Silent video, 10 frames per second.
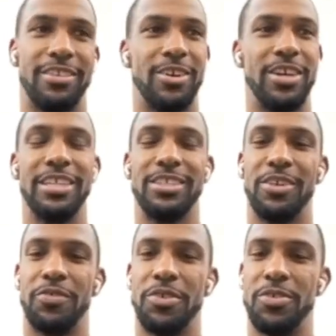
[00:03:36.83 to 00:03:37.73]
So he gets
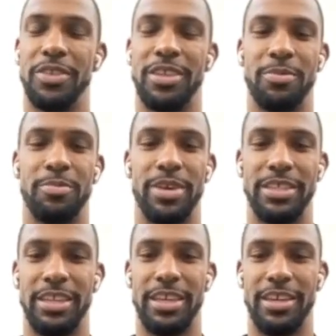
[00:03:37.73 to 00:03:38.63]
on the phone with the
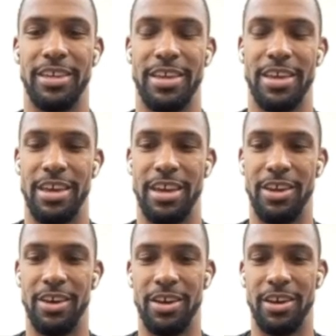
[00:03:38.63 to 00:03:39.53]
president
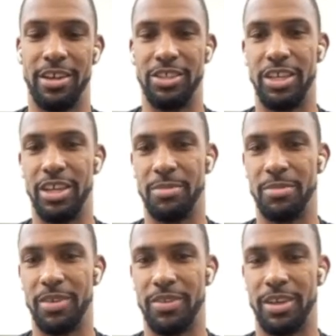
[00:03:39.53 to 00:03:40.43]
and the
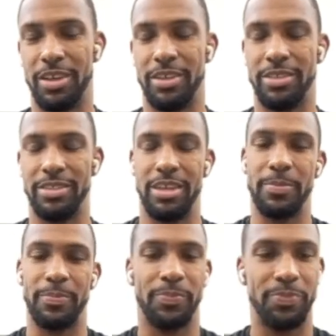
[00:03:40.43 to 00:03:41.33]
GM of the
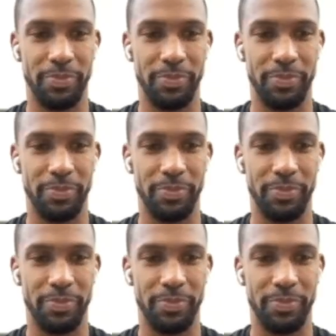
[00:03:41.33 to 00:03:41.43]
team.